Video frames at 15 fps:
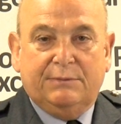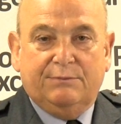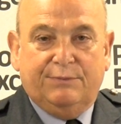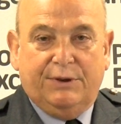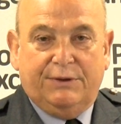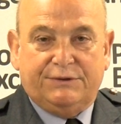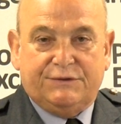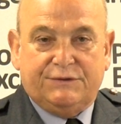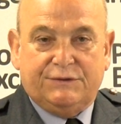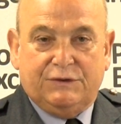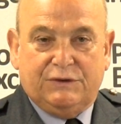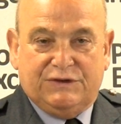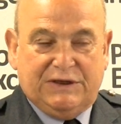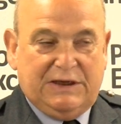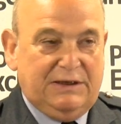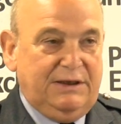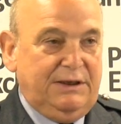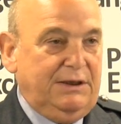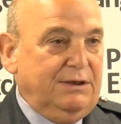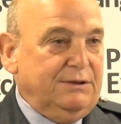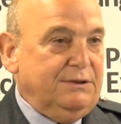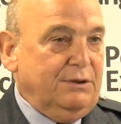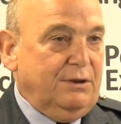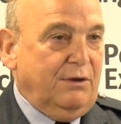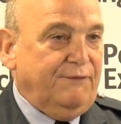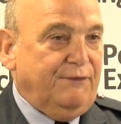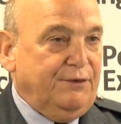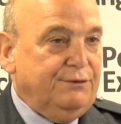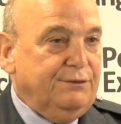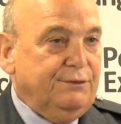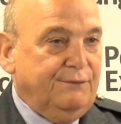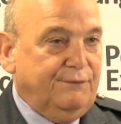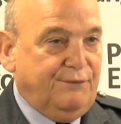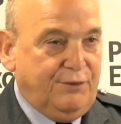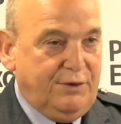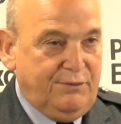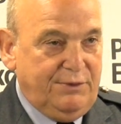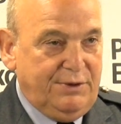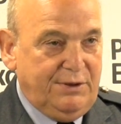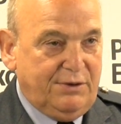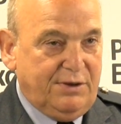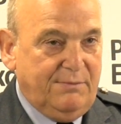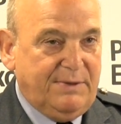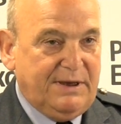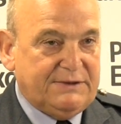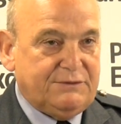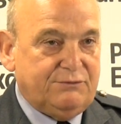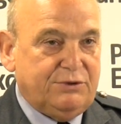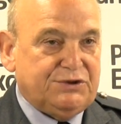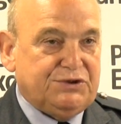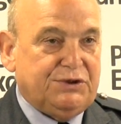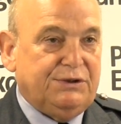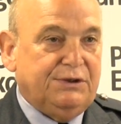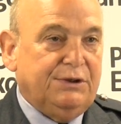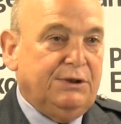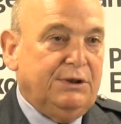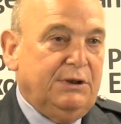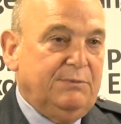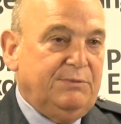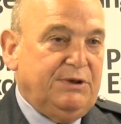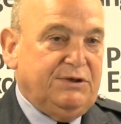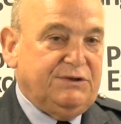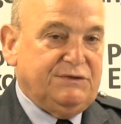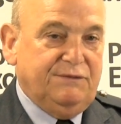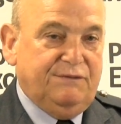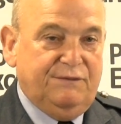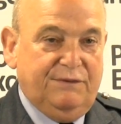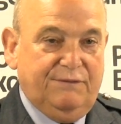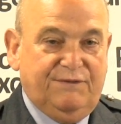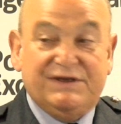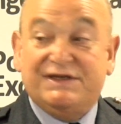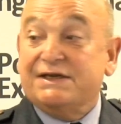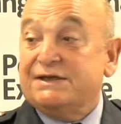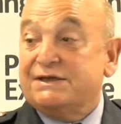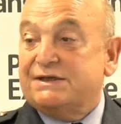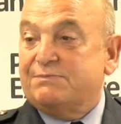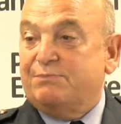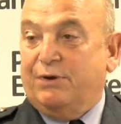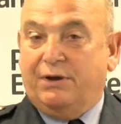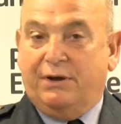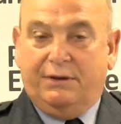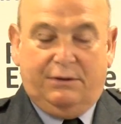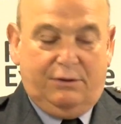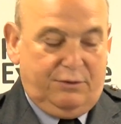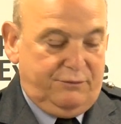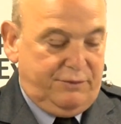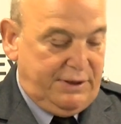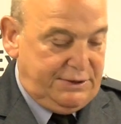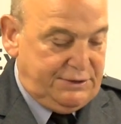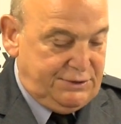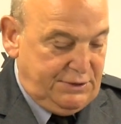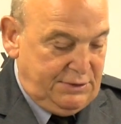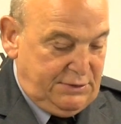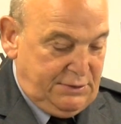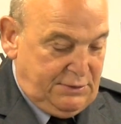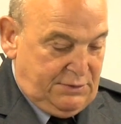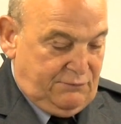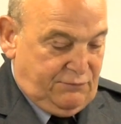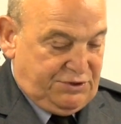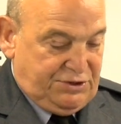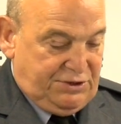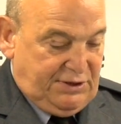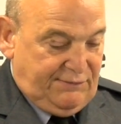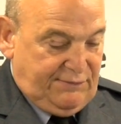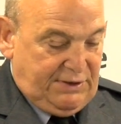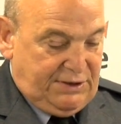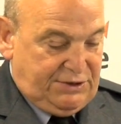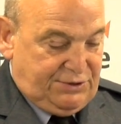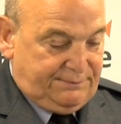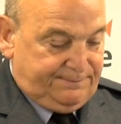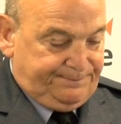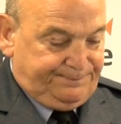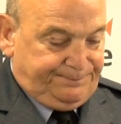but sadly and often, frequently, I'll come back to Russia because of visits by long-range Russian aviation.